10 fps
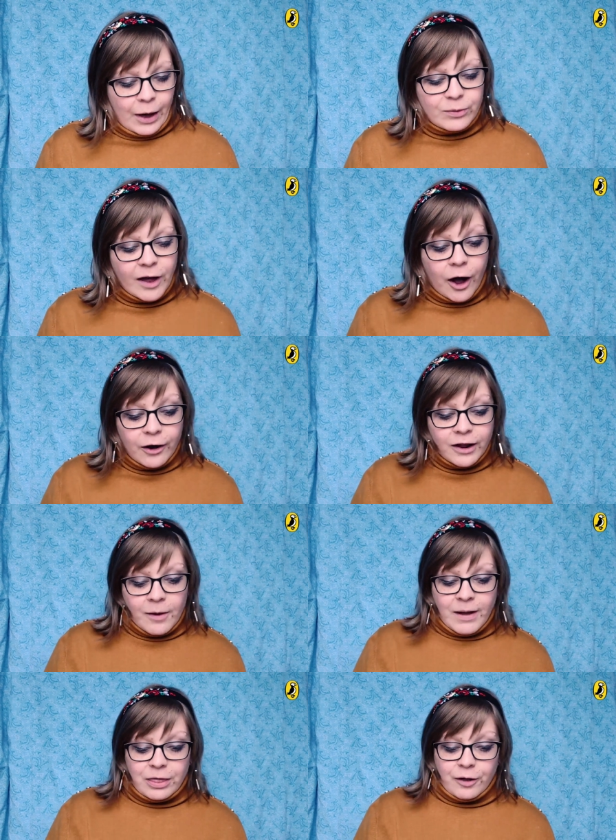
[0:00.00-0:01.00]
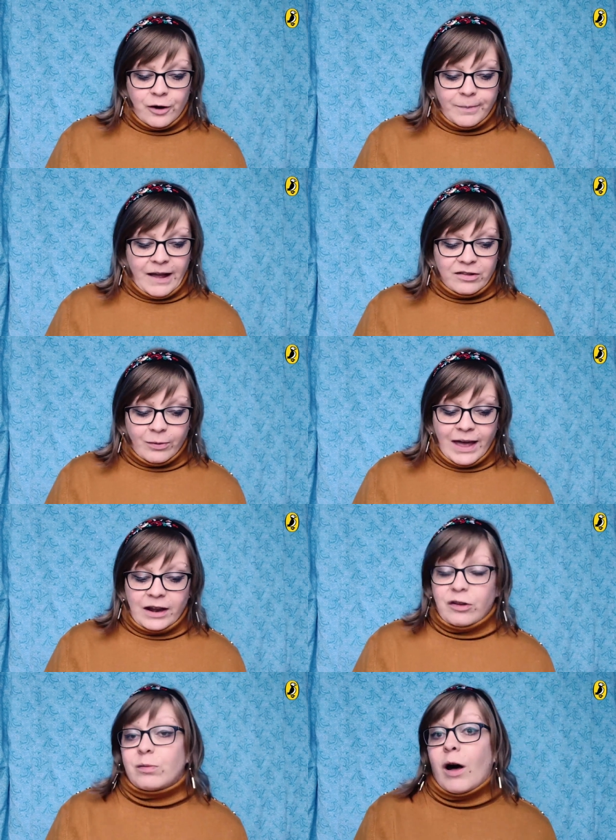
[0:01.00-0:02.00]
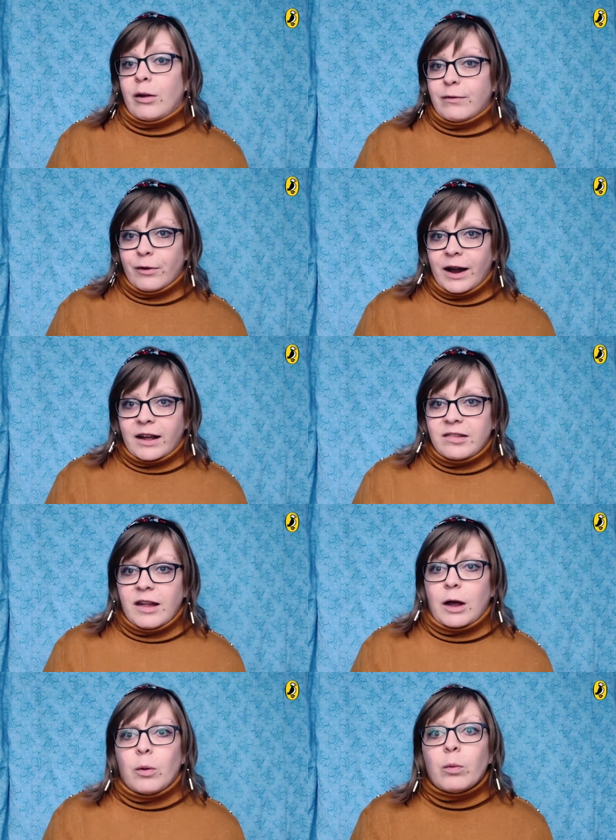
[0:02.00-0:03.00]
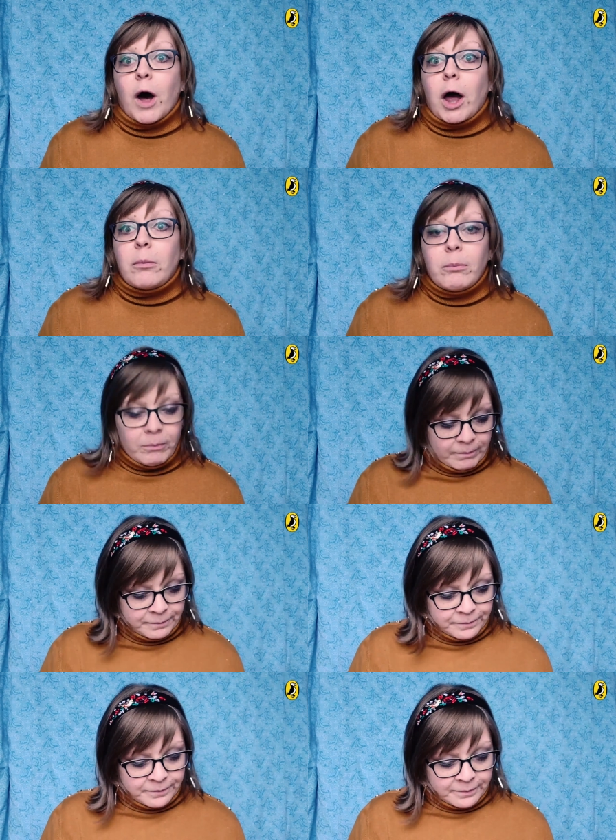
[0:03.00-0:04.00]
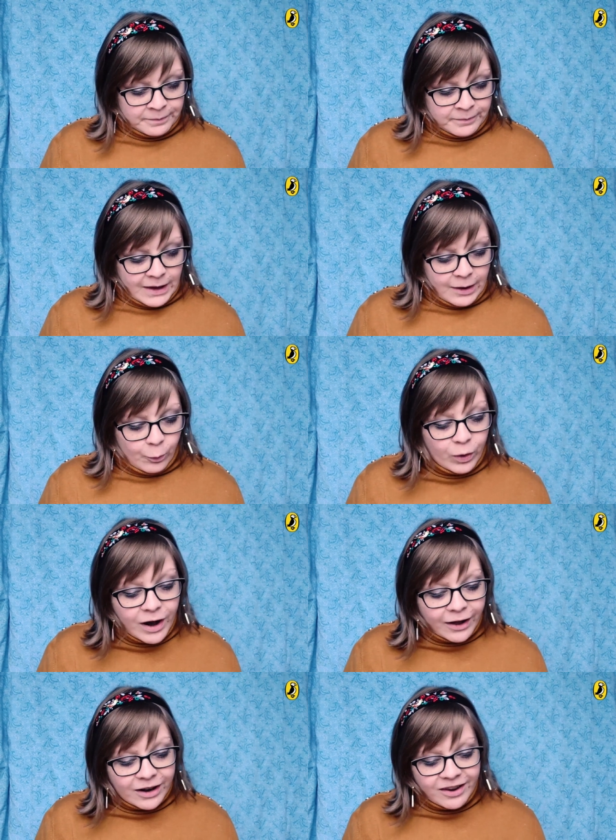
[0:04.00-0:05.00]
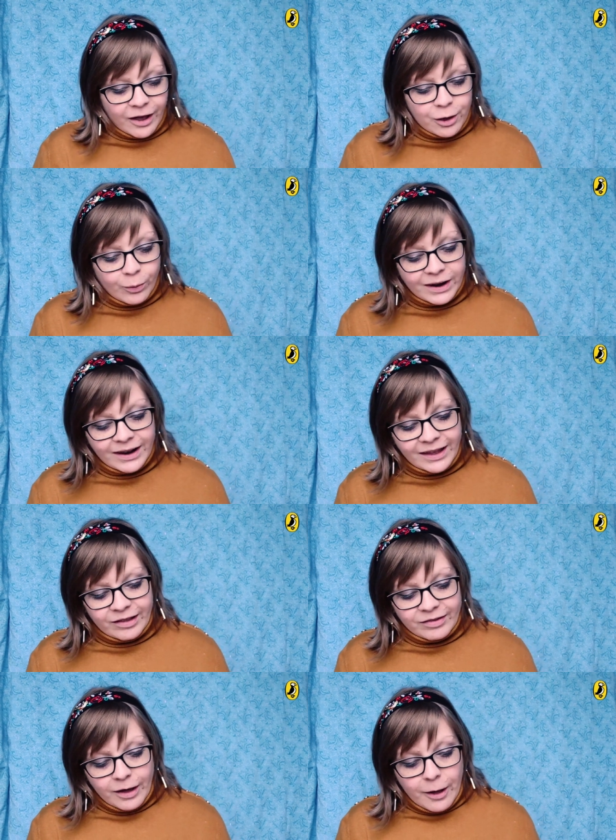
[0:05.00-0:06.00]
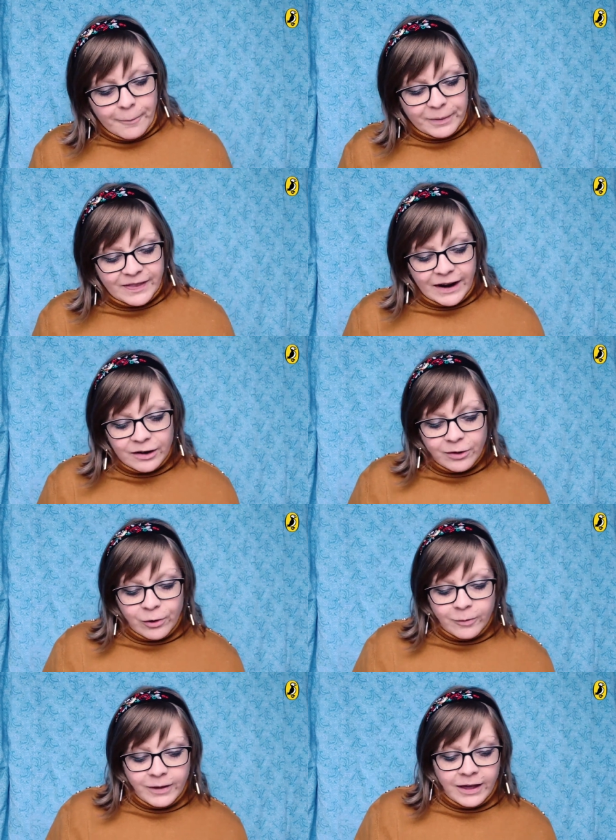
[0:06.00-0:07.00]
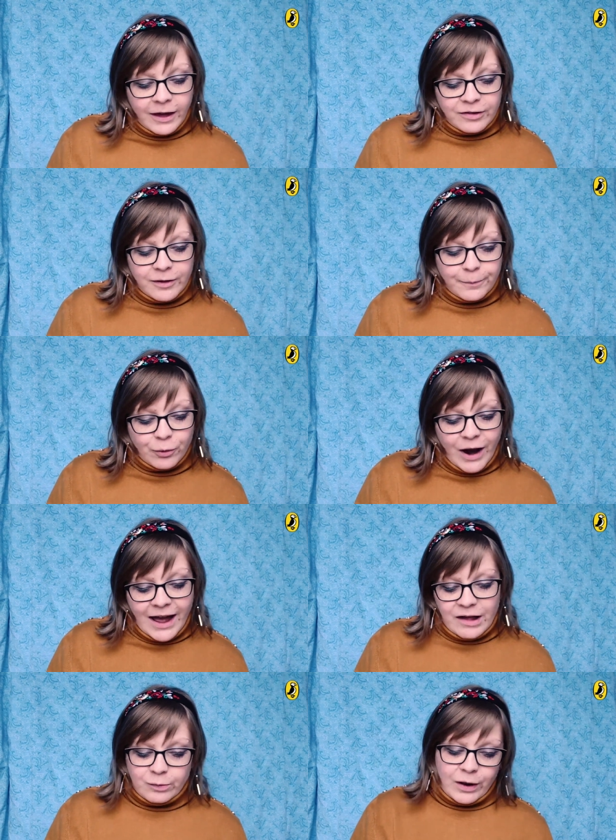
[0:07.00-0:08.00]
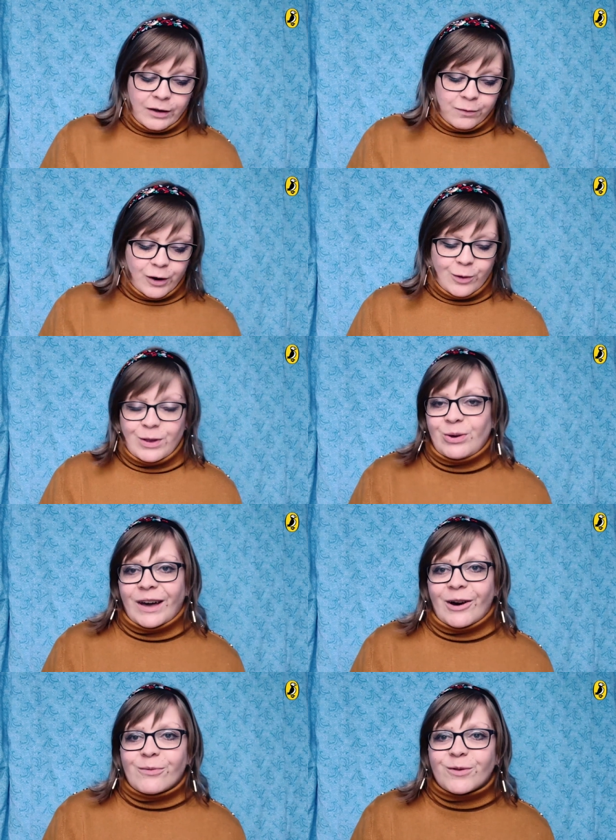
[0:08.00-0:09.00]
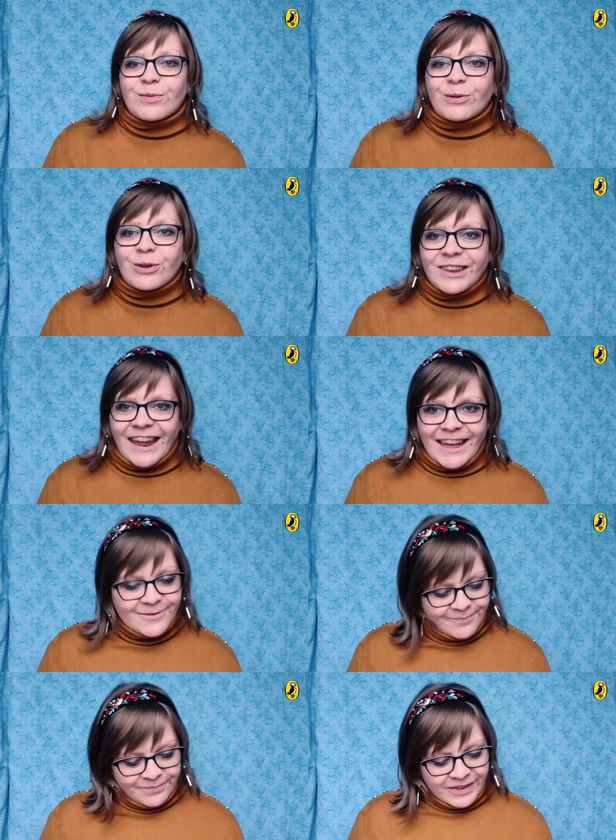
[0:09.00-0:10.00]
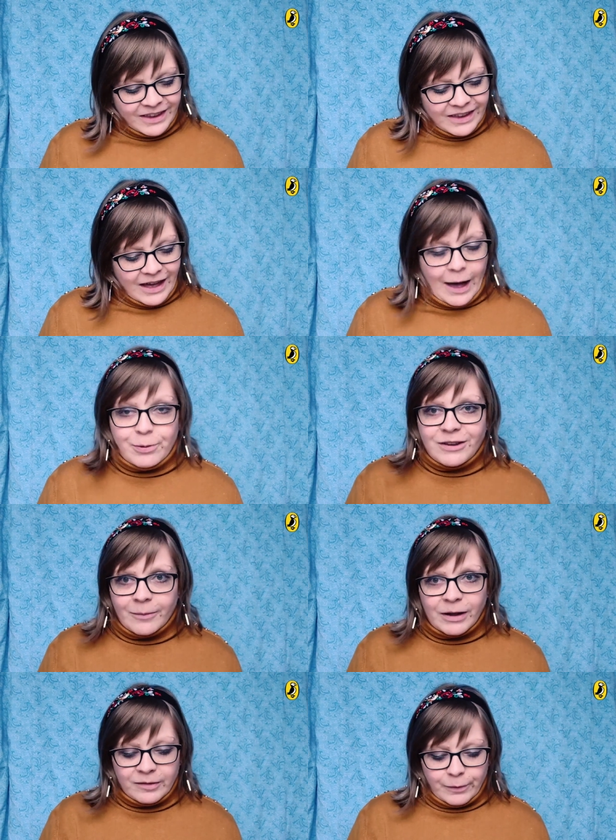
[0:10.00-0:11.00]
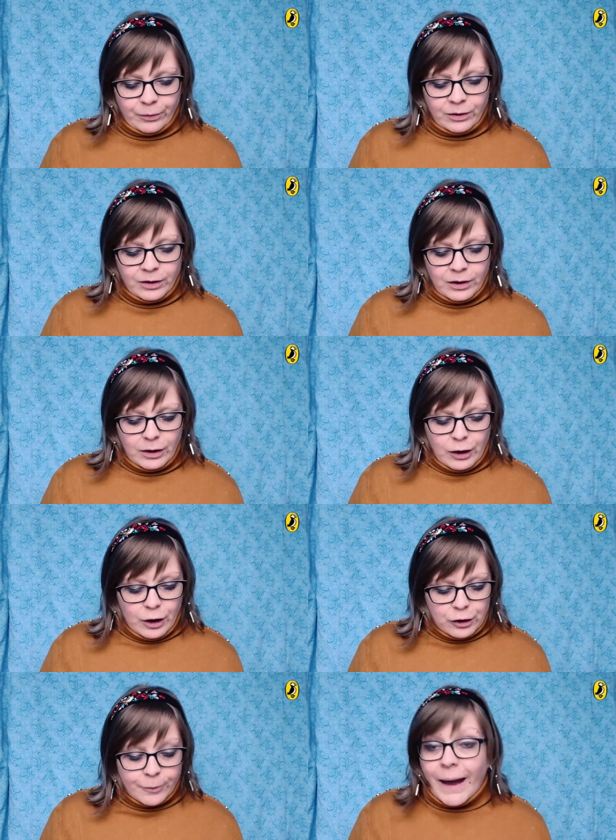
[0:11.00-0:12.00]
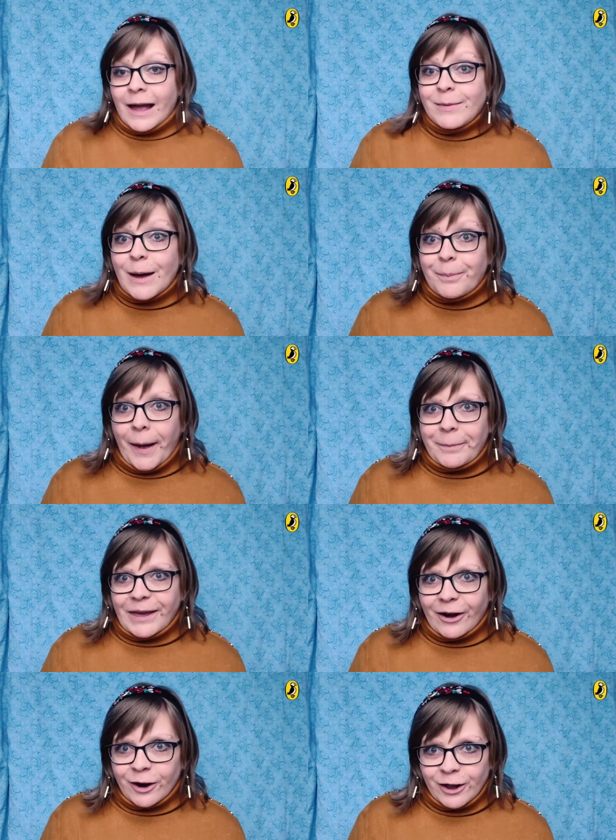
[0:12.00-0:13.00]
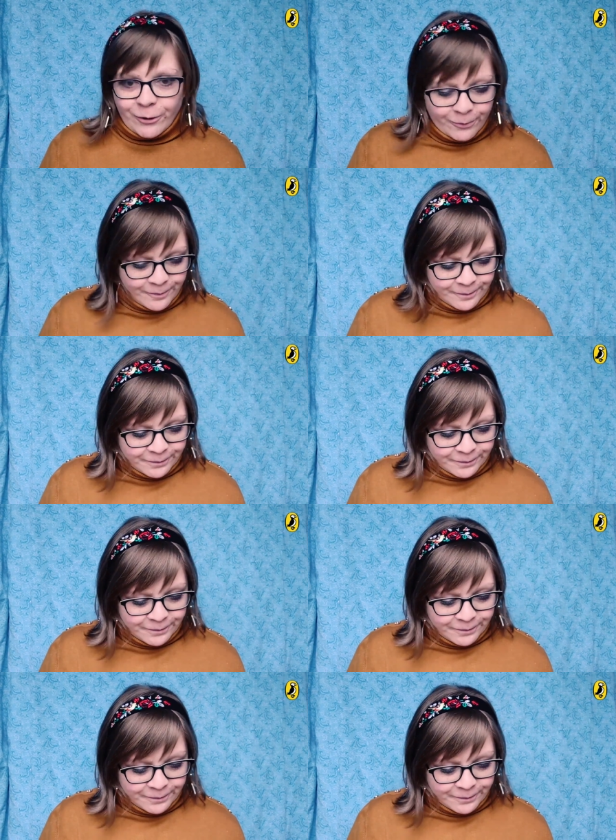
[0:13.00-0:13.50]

I was already on my third bite, so I had to swallow before I could say, What? We're not going to tell you what it is, but there's going to be a surprise waiting for you when you get home from school today. I put down my spoon. You're buying me a puppy, aren't you?